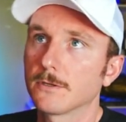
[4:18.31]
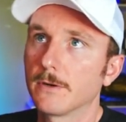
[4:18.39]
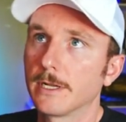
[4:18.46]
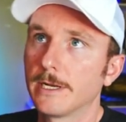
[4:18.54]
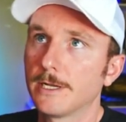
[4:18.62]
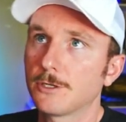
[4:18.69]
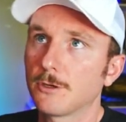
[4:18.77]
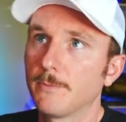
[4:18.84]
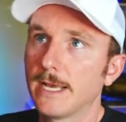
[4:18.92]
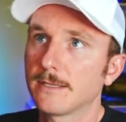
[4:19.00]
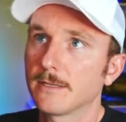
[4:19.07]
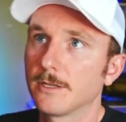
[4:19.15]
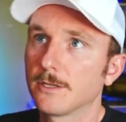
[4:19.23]
So an initial
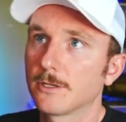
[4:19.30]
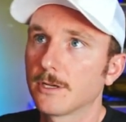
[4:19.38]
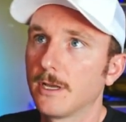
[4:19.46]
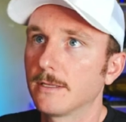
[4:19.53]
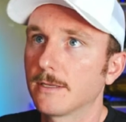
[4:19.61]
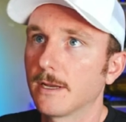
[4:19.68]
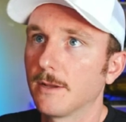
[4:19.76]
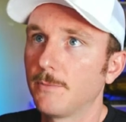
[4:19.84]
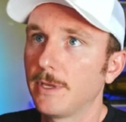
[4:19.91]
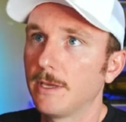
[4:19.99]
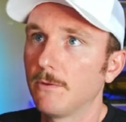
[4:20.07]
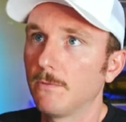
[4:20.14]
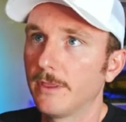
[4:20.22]
message is going to
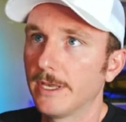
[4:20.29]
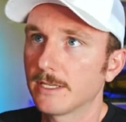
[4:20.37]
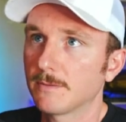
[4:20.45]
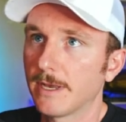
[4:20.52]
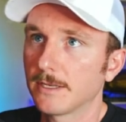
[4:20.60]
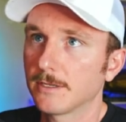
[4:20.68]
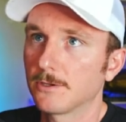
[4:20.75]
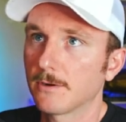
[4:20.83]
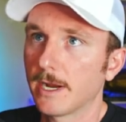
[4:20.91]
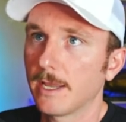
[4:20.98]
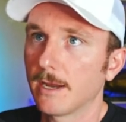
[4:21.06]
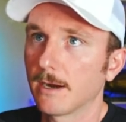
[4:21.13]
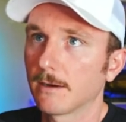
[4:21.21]
be this message
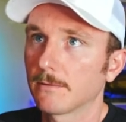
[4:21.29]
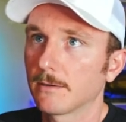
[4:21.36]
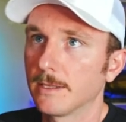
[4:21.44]
right here.